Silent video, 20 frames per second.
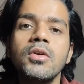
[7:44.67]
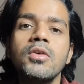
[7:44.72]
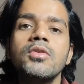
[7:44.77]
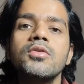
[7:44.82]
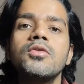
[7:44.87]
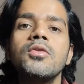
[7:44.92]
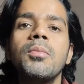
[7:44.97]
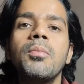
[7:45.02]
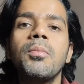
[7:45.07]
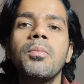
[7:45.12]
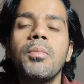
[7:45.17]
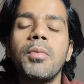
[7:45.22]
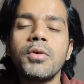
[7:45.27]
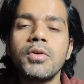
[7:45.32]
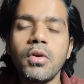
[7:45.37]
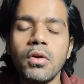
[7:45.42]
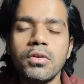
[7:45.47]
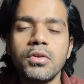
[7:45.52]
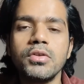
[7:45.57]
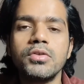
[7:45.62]
to put
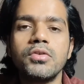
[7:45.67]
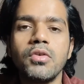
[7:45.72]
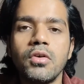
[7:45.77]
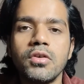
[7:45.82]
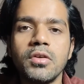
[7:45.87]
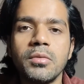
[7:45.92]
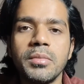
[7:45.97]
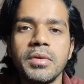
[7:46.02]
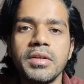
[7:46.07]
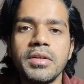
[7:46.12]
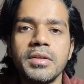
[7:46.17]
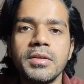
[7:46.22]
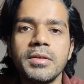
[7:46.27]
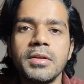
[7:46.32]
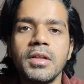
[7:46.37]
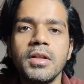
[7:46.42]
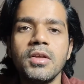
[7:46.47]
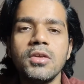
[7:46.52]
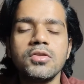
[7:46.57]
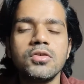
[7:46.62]
on the document.
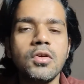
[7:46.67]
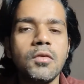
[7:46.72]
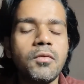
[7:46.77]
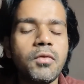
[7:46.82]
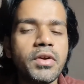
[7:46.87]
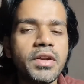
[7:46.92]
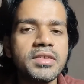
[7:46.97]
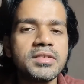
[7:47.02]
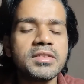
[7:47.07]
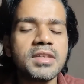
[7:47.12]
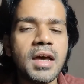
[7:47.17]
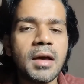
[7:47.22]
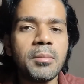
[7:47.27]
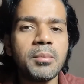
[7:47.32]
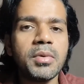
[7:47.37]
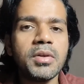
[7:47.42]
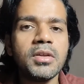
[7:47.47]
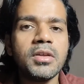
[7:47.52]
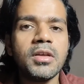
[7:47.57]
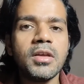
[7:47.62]
So for
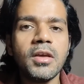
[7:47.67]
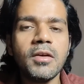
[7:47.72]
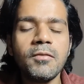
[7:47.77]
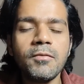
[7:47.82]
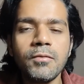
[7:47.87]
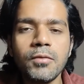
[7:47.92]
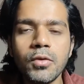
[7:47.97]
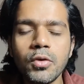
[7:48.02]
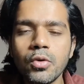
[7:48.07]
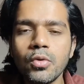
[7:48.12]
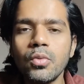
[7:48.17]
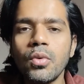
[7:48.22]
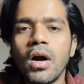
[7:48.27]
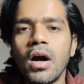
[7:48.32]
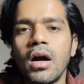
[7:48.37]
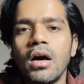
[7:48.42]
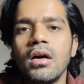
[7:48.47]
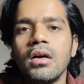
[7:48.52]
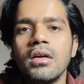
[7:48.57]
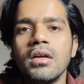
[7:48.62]
example, if you
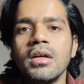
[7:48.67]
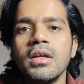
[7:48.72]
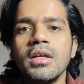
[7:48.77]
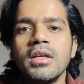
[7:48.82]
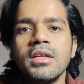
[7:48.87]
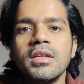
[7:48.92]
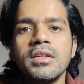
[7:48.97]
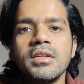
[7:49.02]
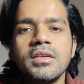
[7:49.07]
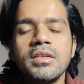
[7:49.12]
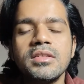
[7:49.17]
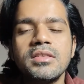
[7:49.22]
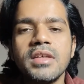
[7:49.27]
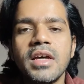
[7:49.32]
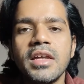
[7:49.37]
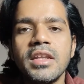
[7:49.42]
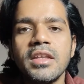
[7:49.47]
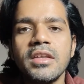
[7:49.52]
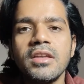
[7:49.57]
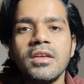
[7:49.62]
are
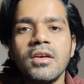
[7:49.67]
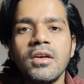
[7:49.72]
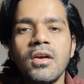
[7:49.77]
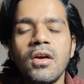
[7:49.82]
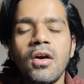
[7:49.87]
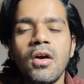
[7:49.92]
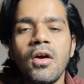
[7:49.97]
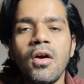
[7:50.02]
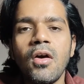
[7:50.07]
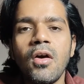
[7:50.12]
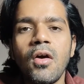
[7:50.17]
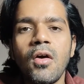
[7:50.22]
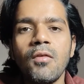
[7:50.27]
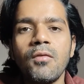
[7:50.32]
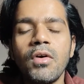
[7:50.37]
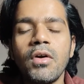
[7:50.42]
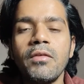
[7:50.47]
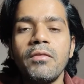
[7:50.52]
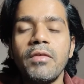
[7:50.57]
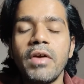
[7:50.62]
designing
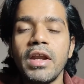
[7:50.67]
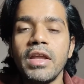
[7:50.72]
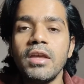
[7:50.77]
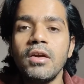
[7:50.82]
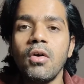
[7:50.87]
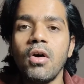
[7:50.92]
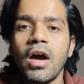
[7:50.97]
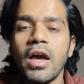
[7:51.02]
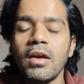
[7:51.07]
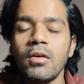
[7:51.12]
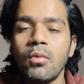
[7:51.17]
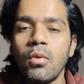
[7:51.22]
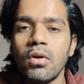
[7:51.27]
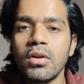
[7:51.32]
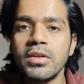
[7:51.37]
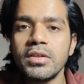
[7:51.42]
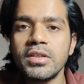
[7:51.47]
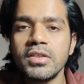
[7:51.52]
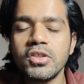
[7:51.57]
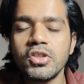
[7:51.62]
for a very high
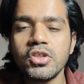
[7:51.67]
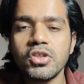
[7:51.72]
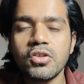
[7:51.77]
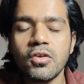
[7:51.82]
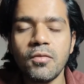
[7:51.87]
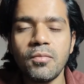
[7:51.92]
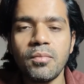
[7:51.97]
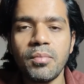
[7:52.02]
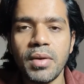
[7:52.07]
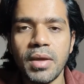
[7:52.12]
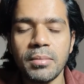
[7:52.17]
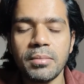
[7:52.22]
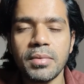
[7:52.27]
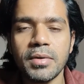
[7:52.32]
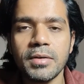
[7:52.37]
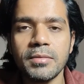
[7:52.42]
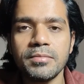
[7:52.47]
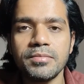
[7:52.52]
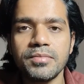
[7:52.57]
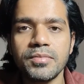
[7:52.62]
quality sheet of
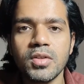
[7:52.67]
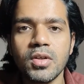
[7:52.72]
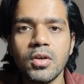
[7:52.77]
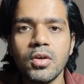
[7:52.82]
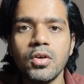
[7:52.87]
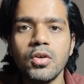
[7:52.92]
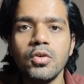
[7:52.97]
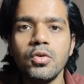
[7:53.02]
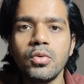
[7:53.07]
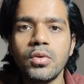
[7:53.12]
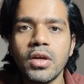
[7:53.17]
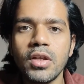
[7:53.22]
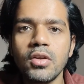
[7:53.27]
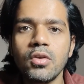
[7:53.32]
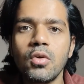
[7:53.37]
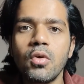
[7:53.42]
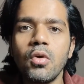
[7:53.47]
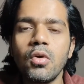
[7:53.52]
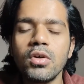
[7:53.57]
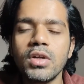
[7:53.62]
paper, you can
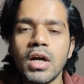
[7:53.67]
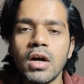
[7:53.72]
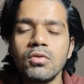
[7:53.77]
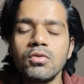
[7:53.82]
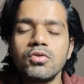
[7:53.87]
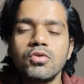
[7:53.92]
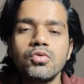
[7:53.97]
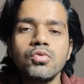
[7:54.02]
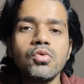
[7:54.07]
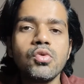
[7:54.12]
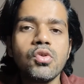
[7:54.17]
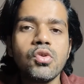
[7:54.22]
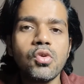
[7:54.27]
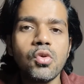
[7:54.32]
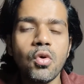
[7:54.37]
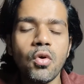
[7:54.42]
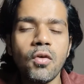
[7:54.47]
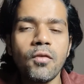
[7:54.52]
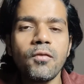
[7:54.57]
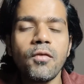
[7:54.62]
go down to
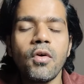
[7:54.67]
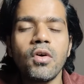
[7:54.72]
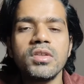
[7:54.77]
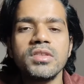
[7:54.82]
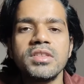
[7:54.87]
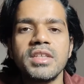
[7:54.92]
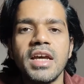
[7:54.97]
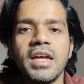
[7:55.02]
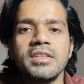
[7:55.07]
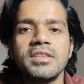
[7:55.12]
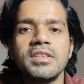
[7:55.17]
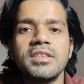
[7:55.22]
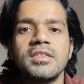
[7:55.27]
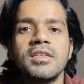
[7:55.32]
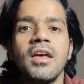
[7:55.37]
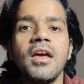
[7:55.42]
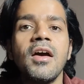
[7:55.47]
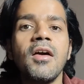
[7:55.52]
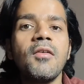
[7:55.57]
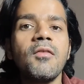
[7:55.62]
low font sizes,
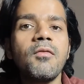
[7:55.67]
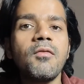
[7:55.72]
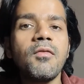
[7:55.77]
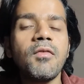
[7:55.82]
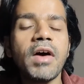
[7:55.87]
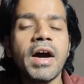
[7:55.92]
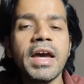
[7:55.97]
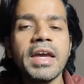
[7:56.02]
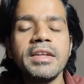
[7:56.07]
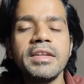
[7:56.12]
fine